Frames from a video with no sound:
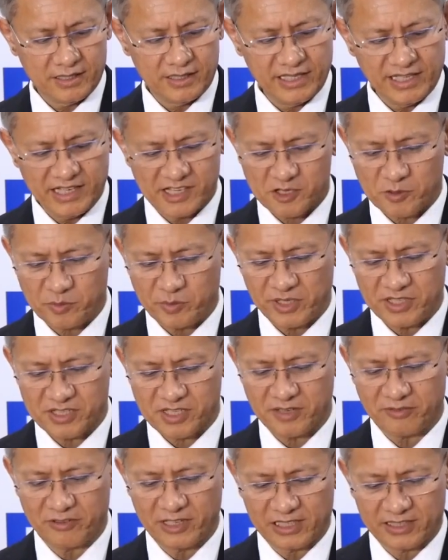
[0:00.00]
DSP
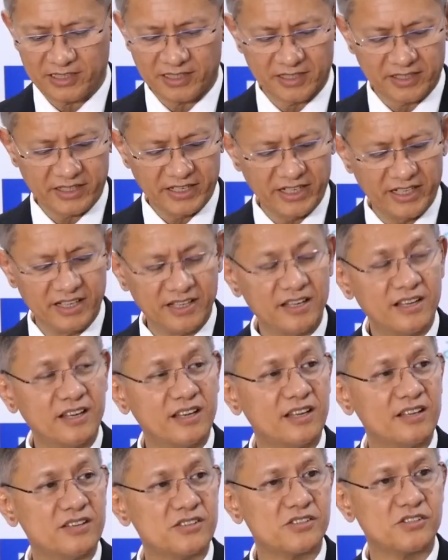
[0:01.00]
Civil 13,
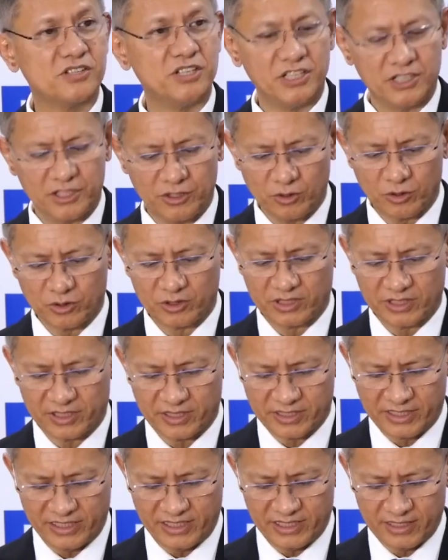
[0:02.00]
CTO
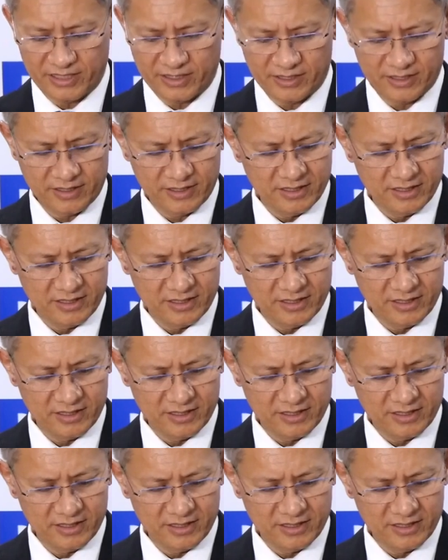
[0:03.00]
13,